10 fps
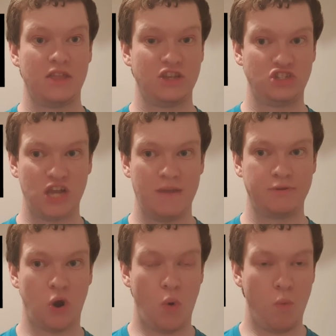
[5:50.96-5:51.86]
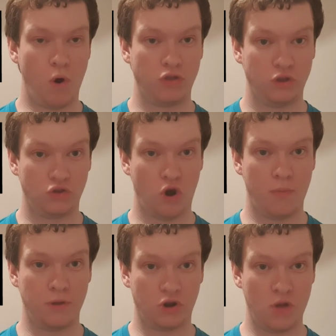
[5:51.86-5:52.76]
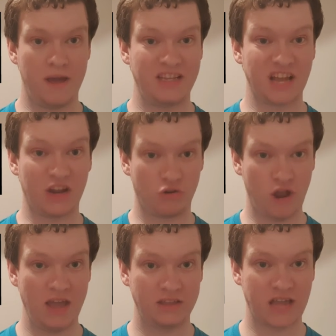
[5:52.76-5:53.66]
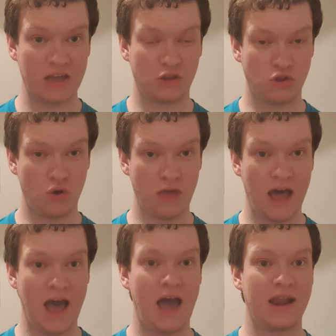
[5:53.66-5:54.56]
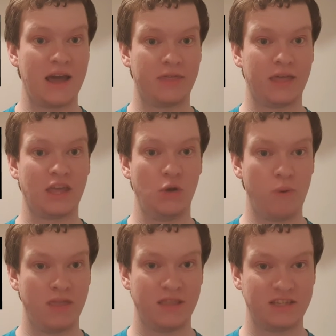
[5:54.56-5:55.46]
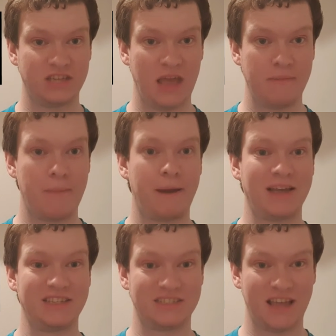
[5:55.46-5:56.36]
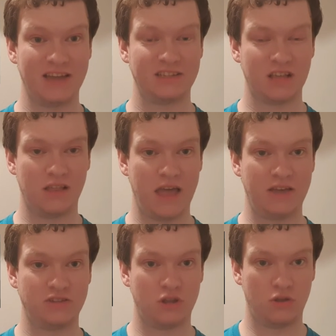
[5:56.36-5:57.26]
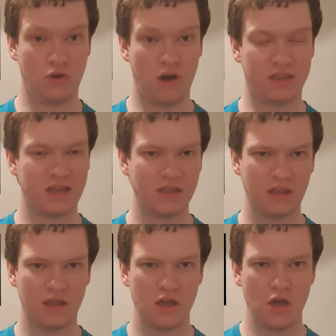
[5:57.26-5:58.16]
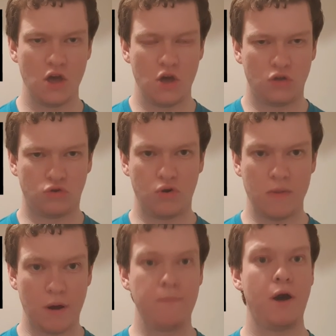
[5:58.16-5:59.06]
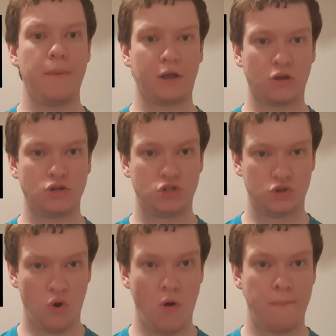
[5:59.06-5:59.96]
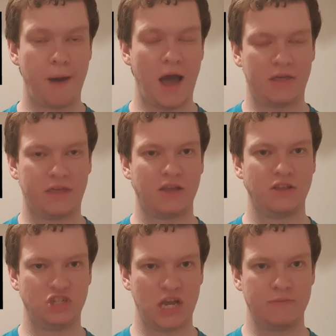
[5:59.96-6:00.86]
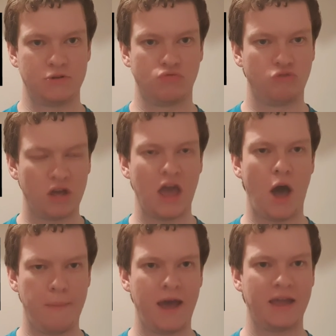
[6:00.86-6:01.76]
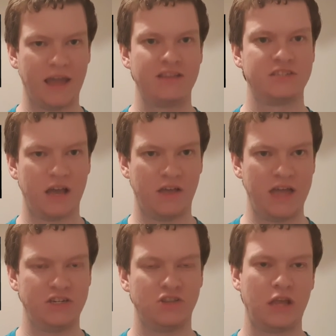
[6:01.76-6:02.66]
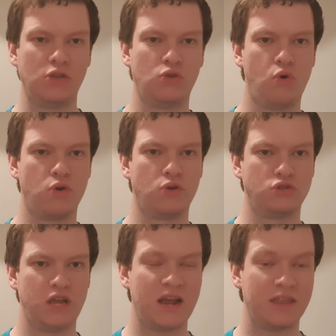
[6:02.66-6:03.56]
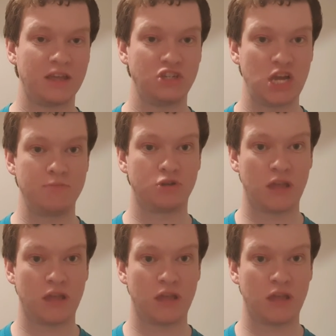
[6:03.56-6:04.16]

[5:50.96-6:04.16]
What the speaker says: that James will want to top the group, and he's got a great desire to do that, and I think he'll win this game by 6 legs to 2. I think that Tony will put up a good show, but I think that James will really up it against a legend like Tony O'Shea, and I think James